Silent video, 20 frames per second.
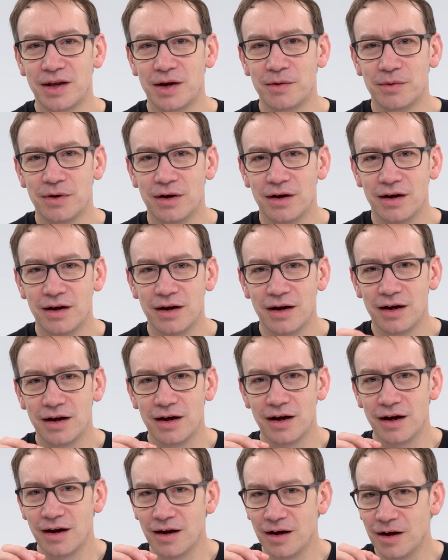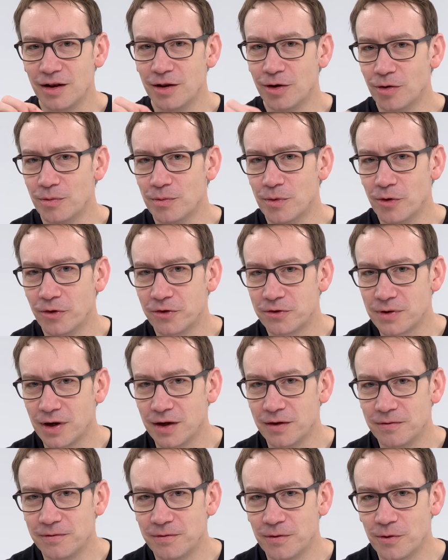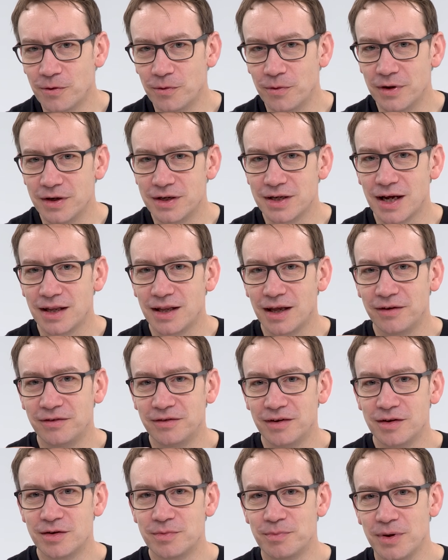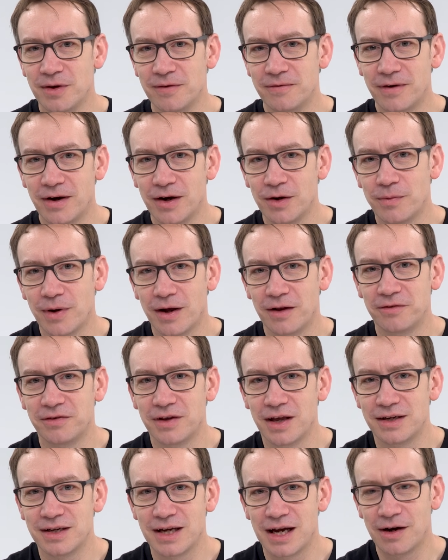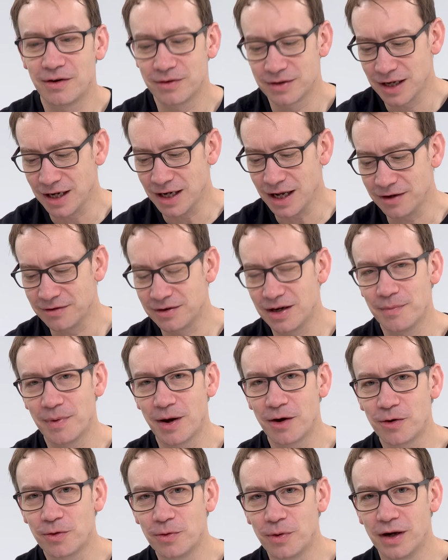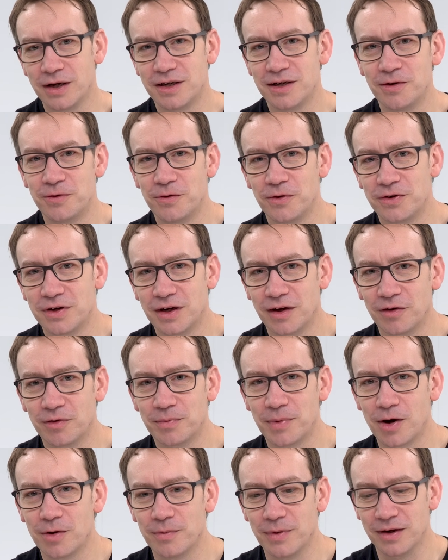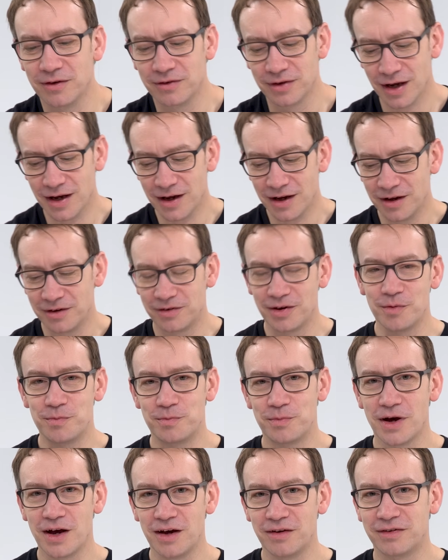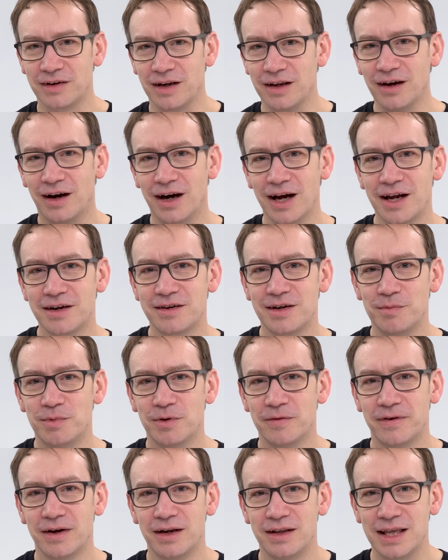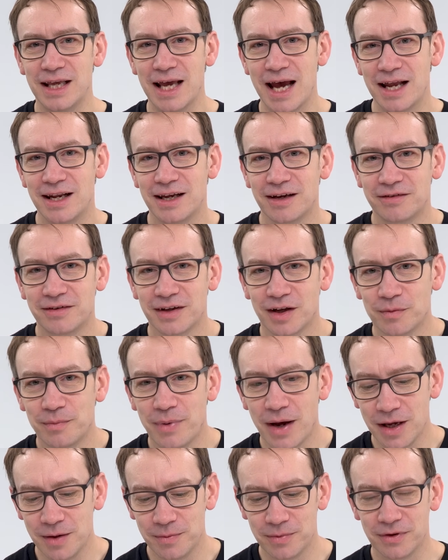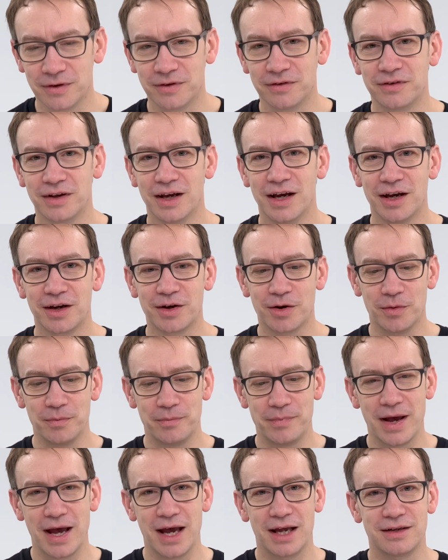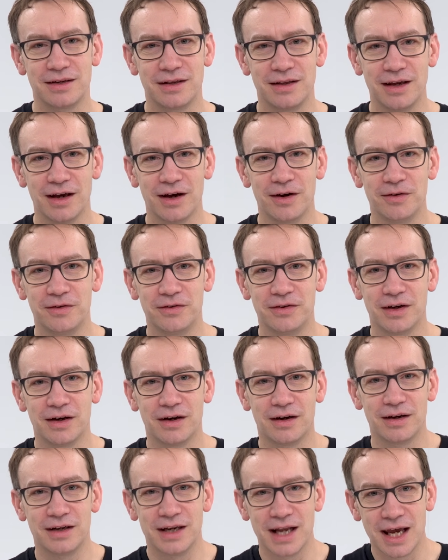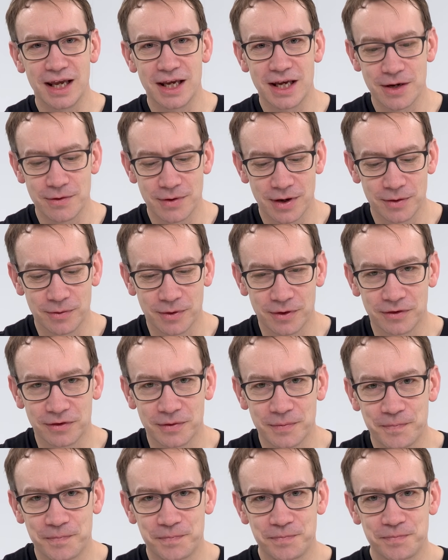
they were a lot more straightforward and they seem to be very well set out and actually about quite interesting experiments. So personally, I actually preferred the Edexcel papers compared to the OCR and AQA ones.